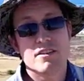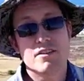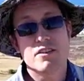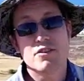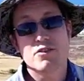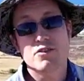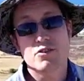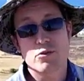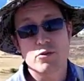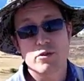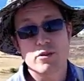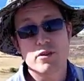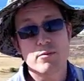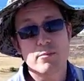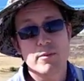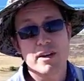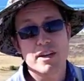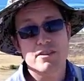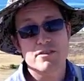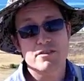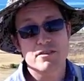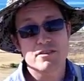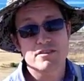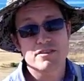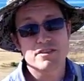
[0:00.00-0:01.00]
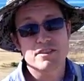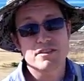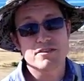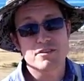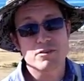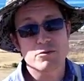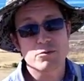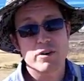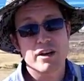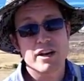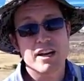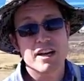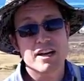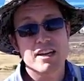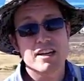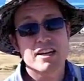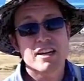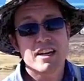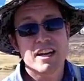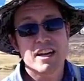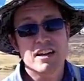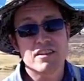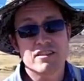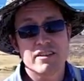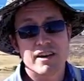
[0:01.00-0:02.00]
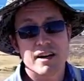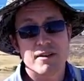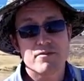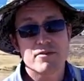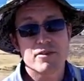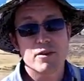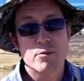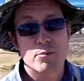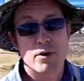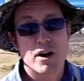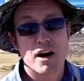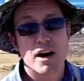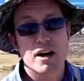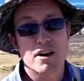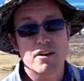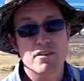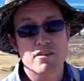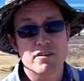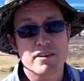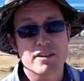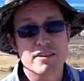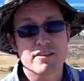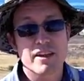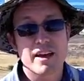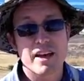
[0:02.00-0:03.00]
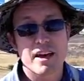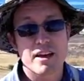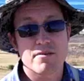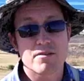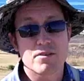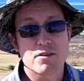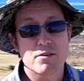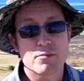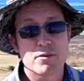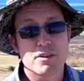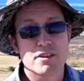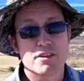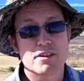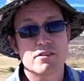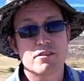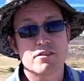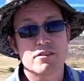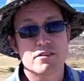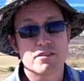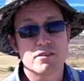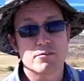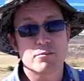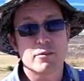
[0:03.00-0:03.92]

soil matrices away and left the pottery, the heavier material,